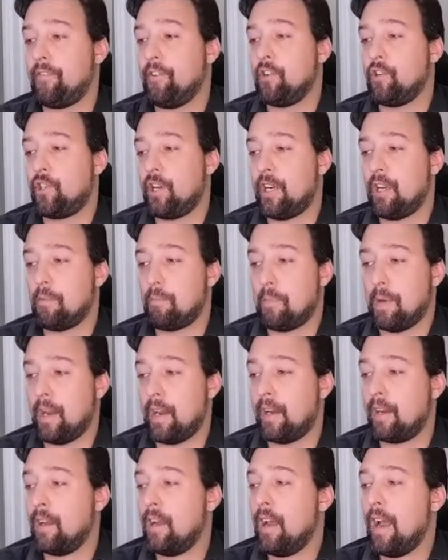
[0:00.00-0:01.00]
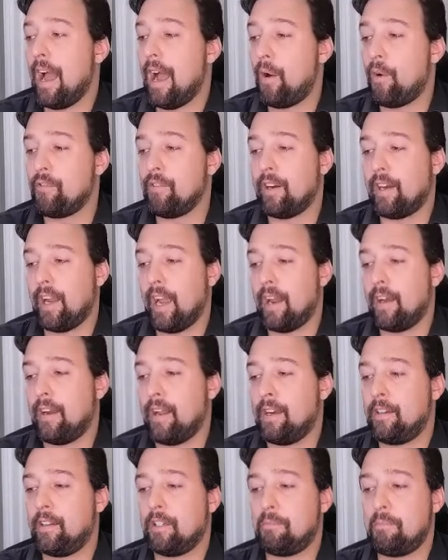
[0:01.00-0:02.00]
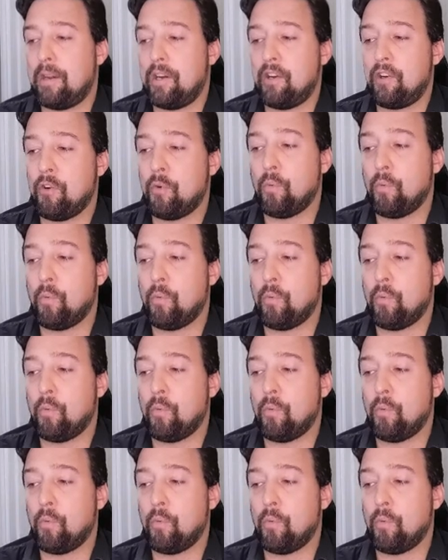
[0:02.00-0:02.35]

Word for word: or GLB, However, again, it does mean that you're